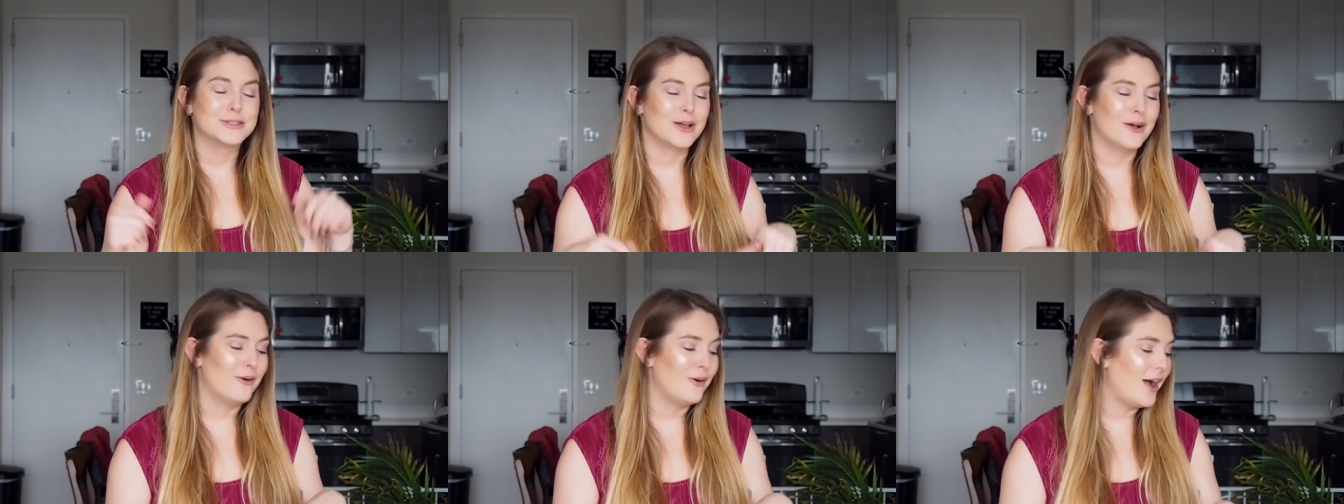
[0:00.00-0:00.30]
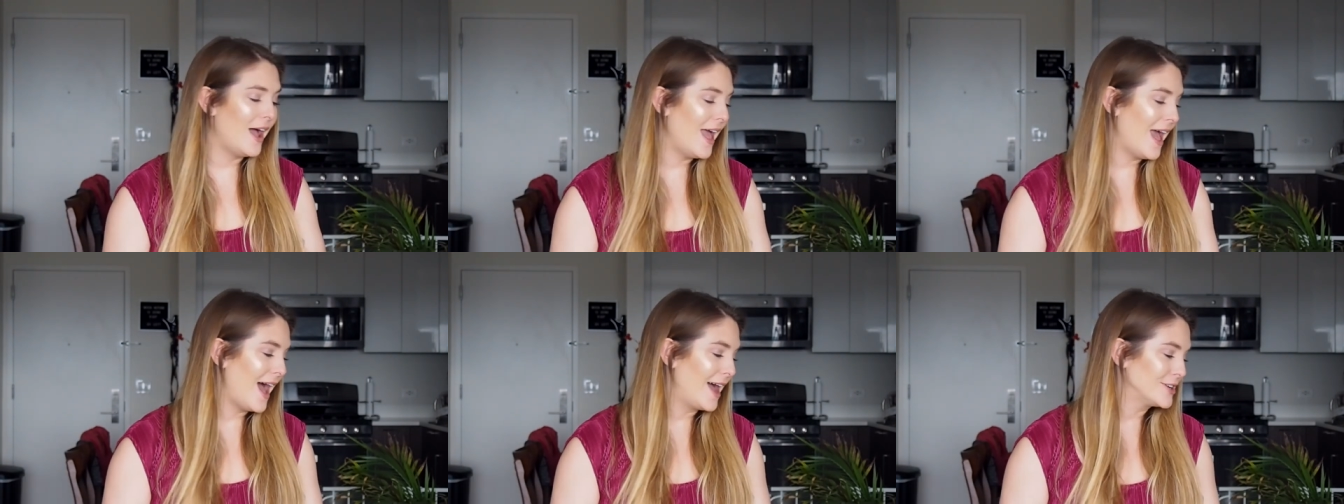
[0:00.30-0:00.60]
So
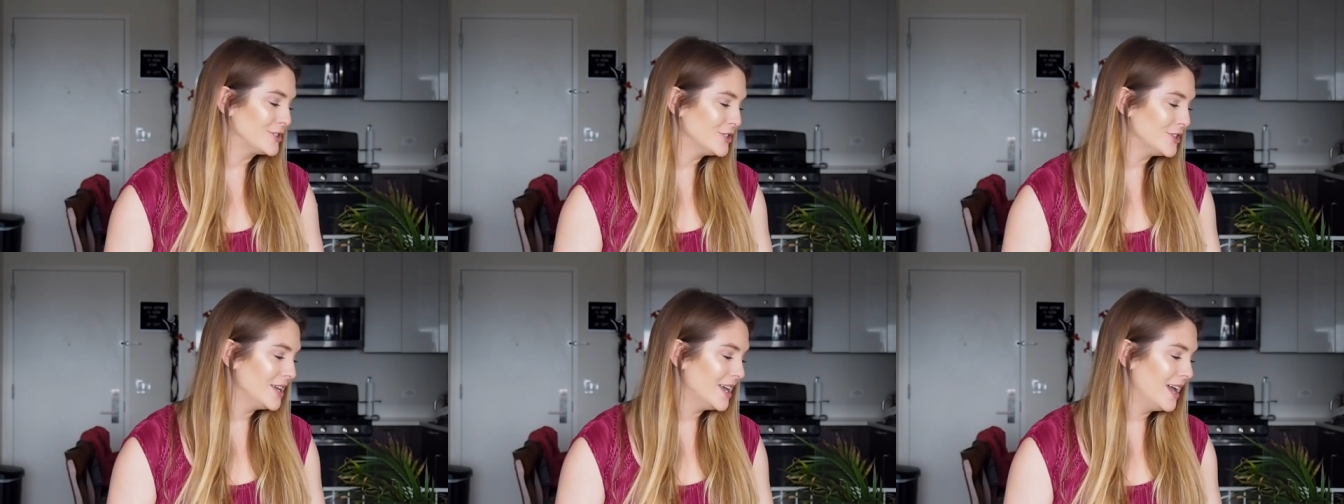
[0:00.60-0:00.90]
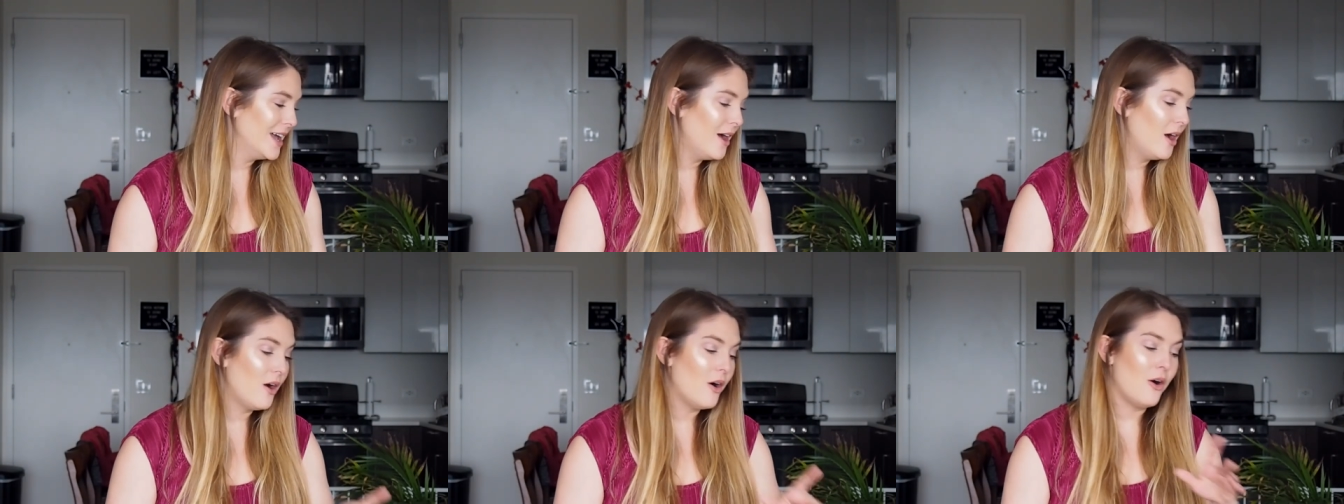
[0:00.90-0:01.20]
I
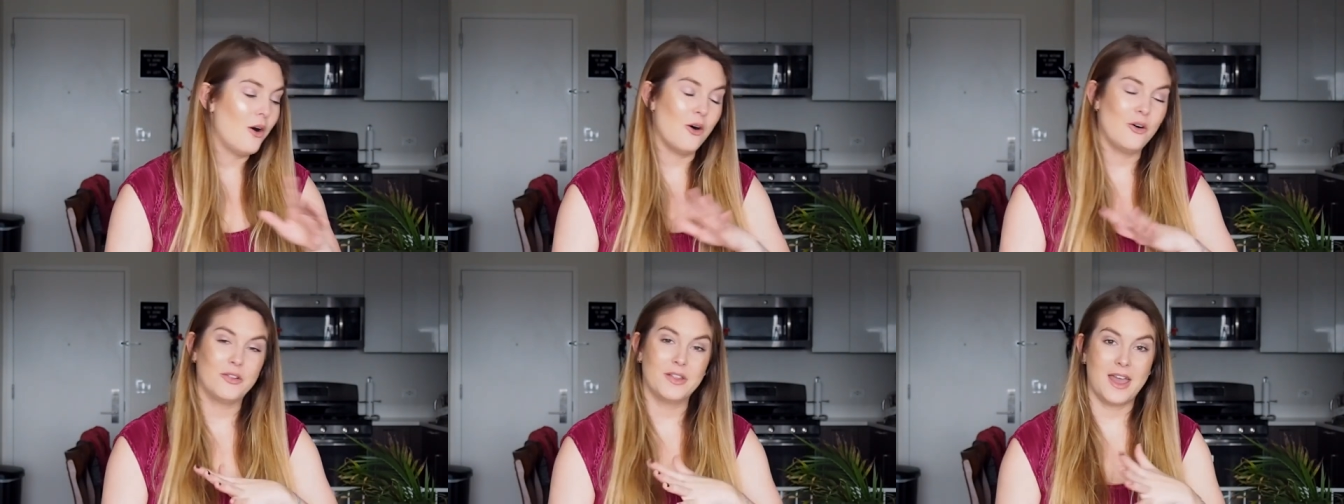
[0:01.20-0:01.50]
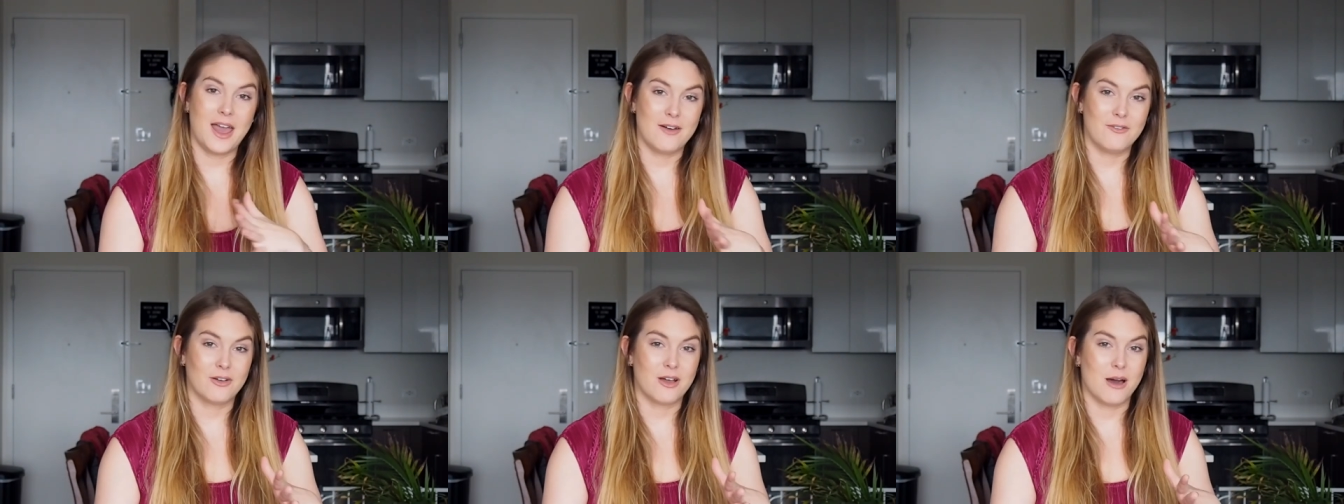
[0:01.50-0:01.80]
actually only
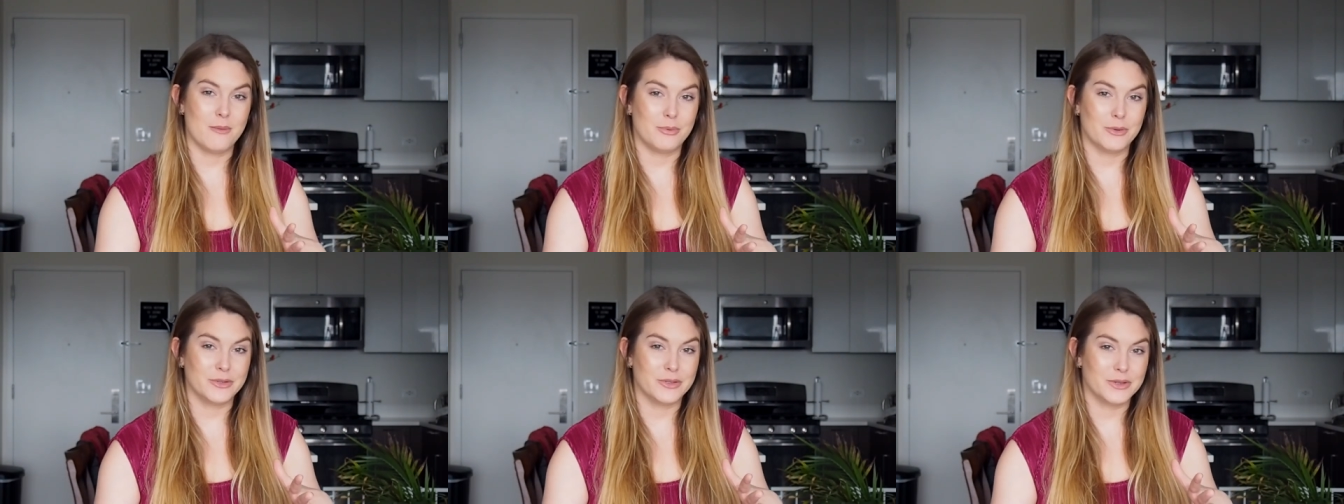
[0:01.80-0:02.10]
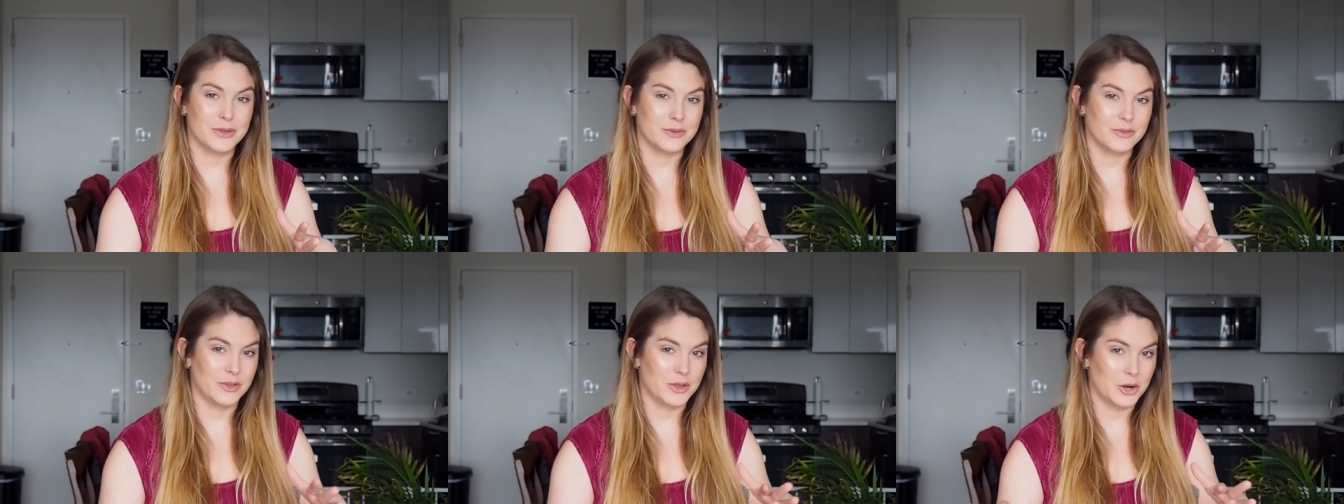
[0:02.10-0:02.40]
have a
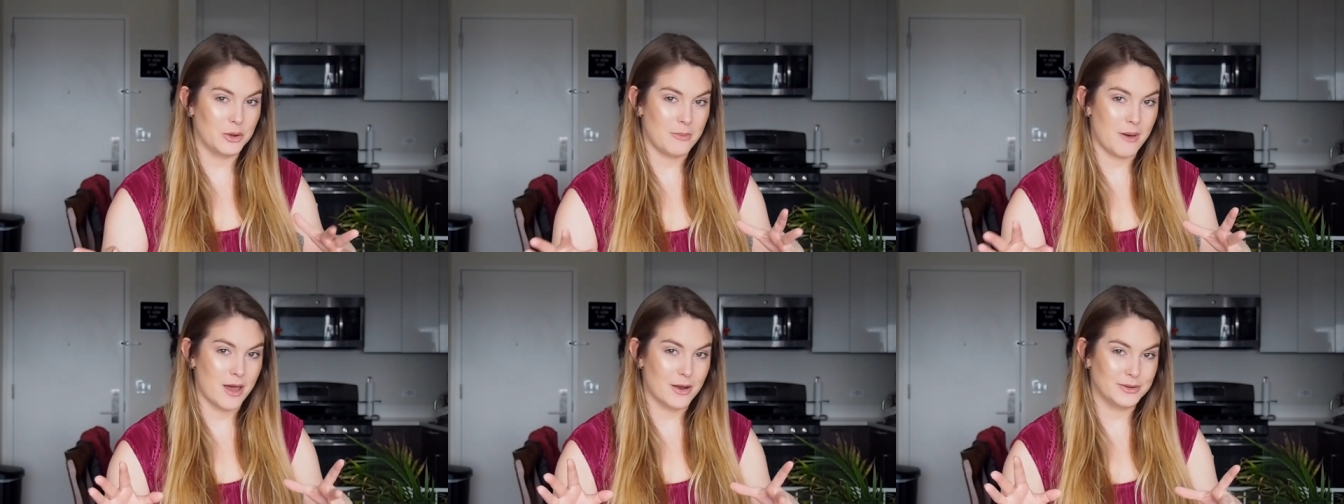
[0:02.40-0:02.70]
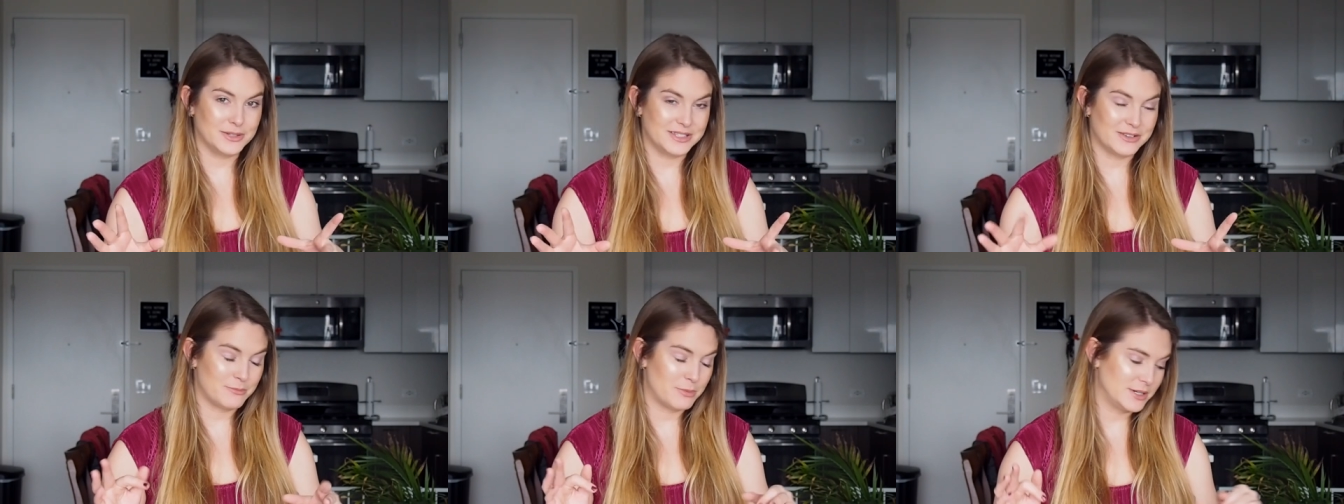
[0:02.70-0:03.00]
couple little
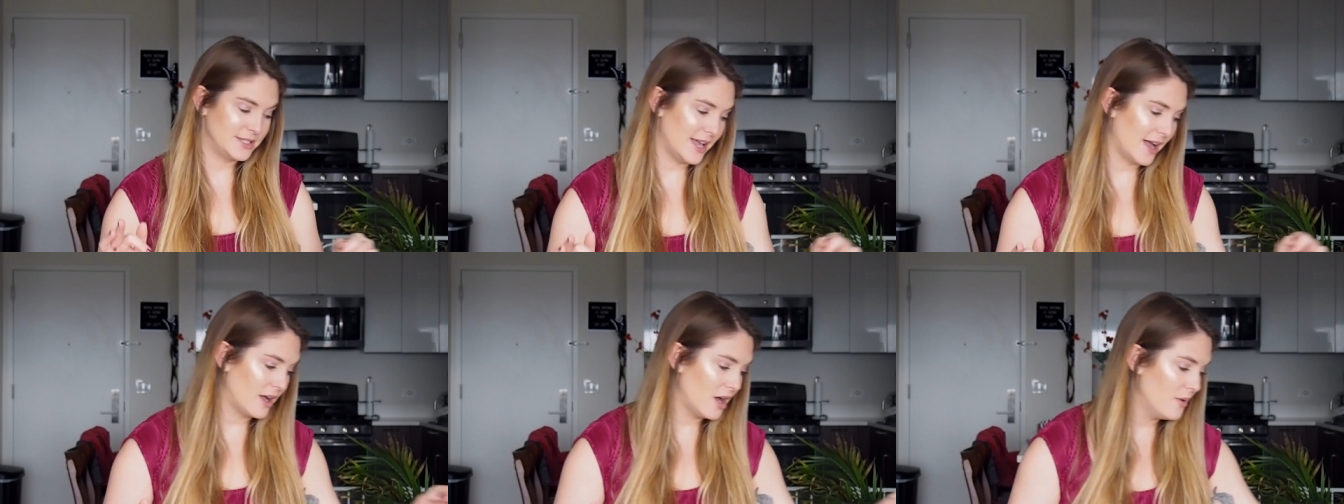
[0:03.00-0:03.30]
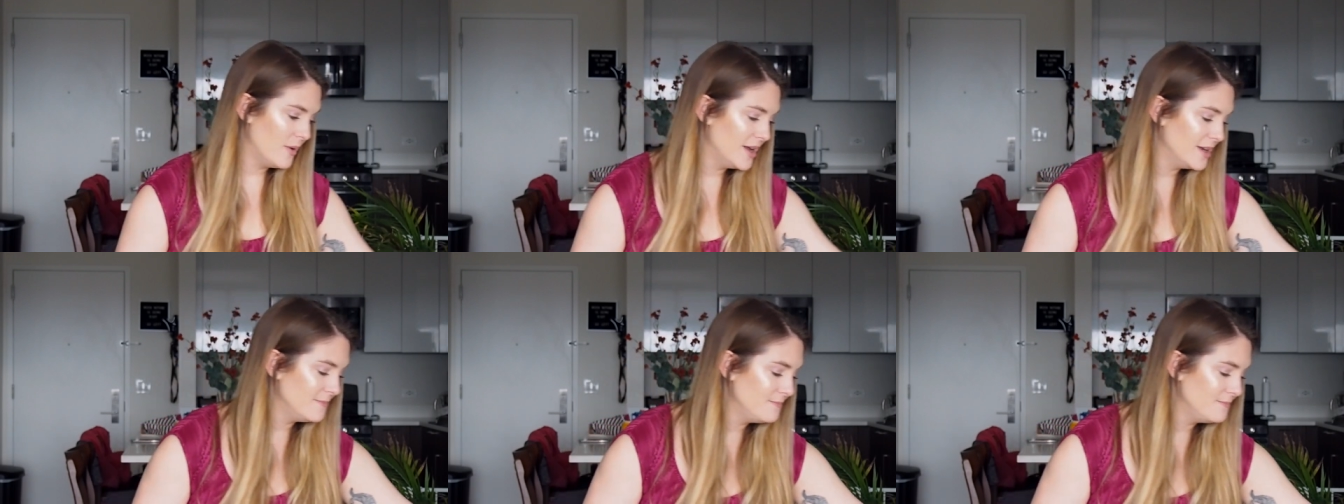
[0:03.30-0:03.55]
bottles of Prosecco in